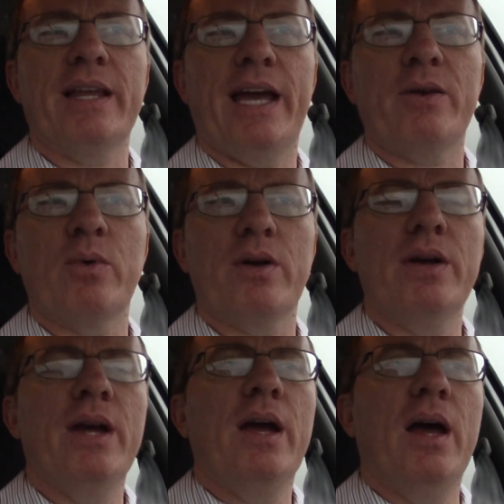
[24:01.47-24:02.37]
land, where
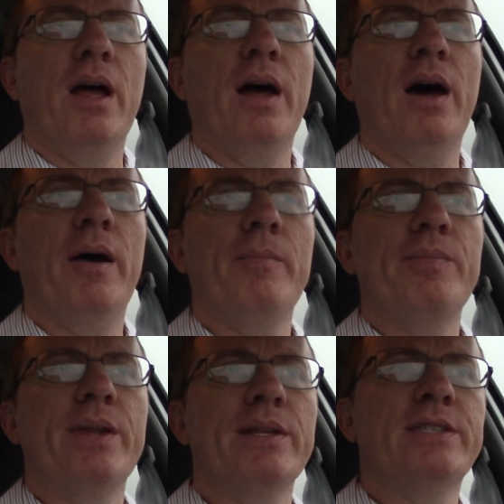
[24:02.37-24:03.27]

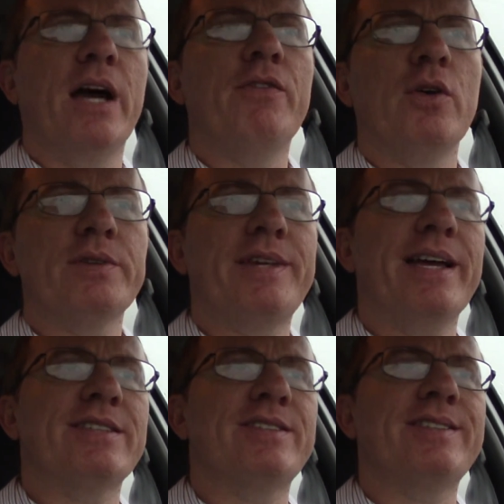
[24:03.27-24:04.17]
um, devils
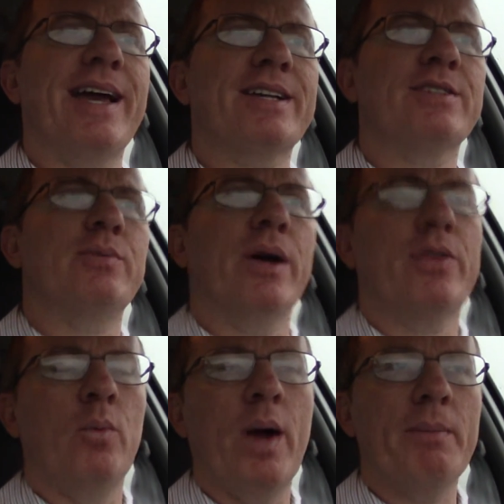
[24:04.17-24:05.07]
had sex
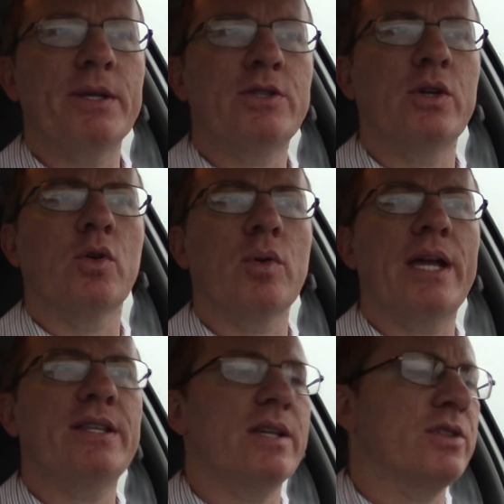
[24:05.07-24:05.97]
with women to
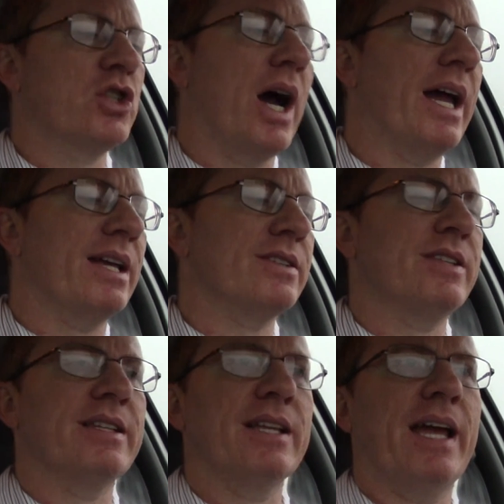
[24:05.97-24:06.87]
create these giants
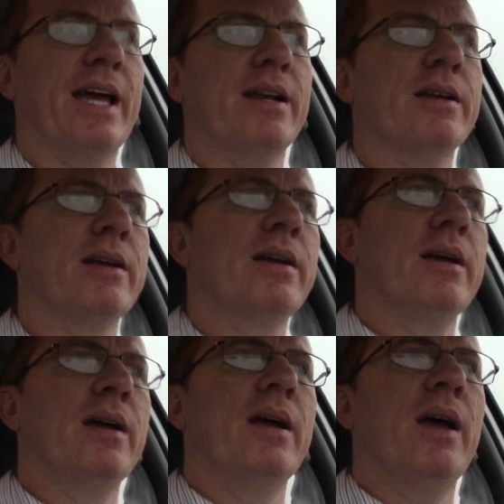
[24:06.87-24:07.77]
in the
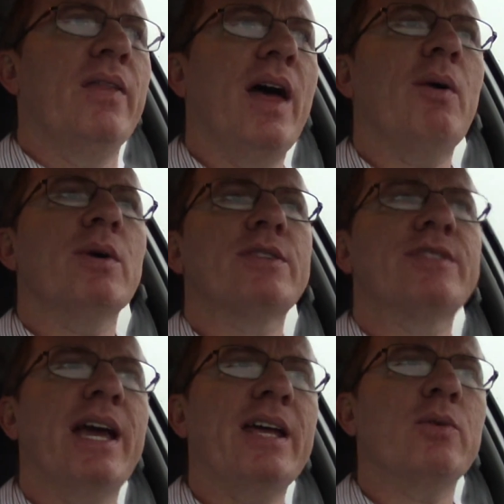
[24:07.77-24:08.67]
land. That was
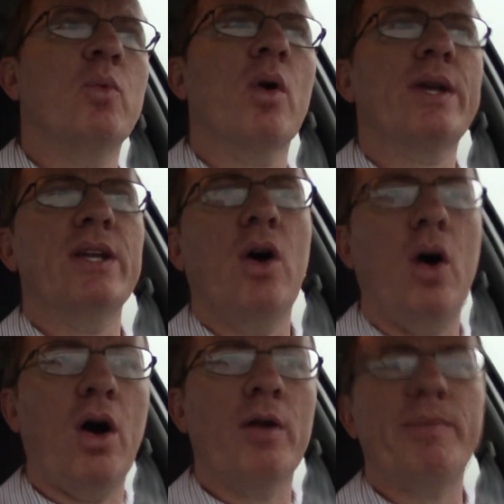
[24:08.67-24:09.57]
Satan working
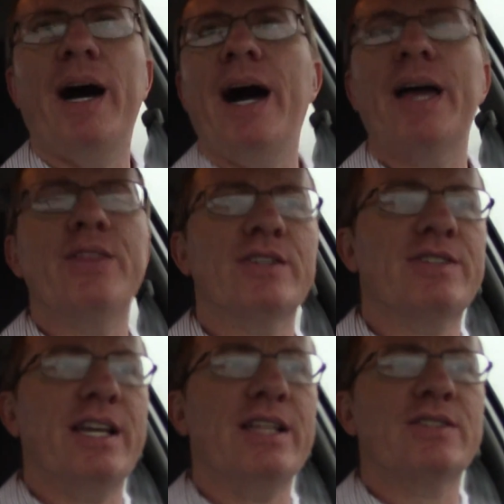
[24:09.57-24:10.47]
hard behind the
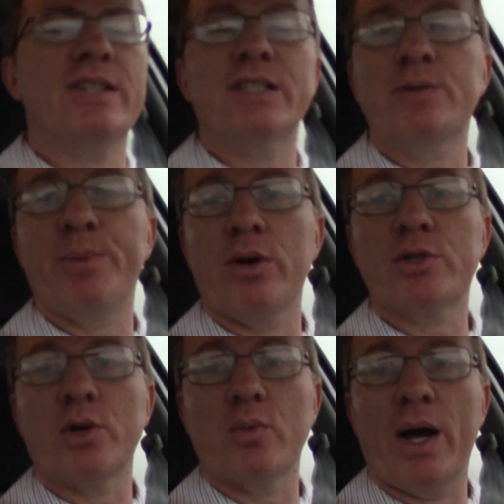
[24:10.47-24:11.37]
scenes in the
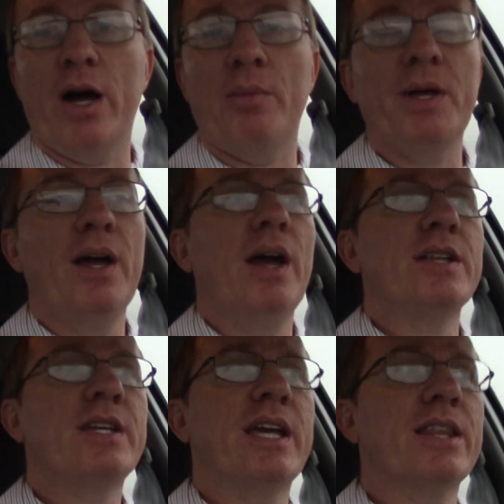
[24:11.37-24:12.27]
spiritual realm
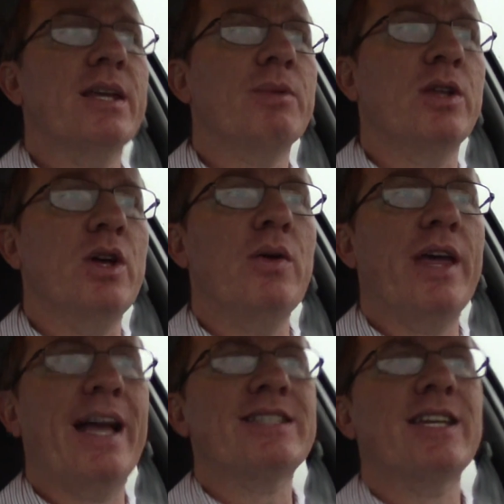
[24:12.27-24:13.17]
to get them to do
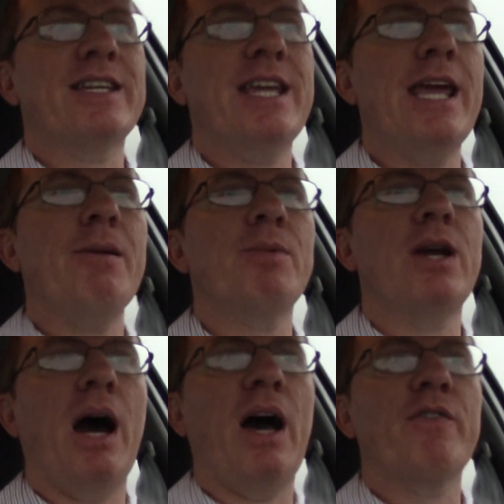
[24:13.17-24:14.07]
that to keep
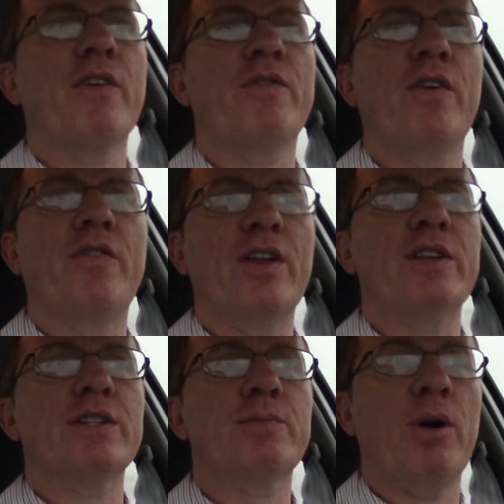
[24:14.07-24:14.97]
God from
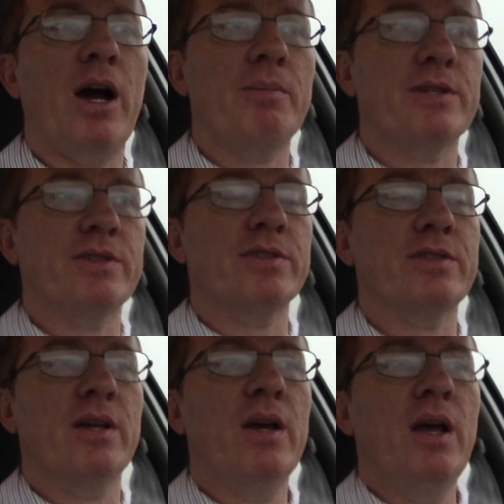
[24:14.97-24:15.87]
fulfilling his promises.